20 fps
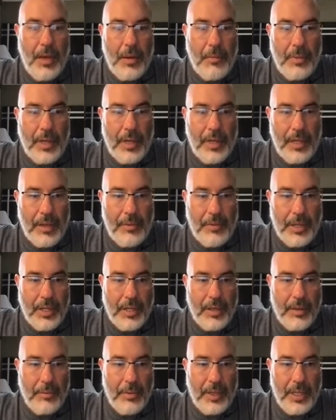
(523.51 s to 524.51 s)
But here we
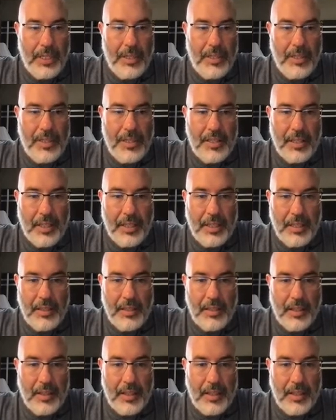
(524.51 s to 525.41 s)
go. We can just select,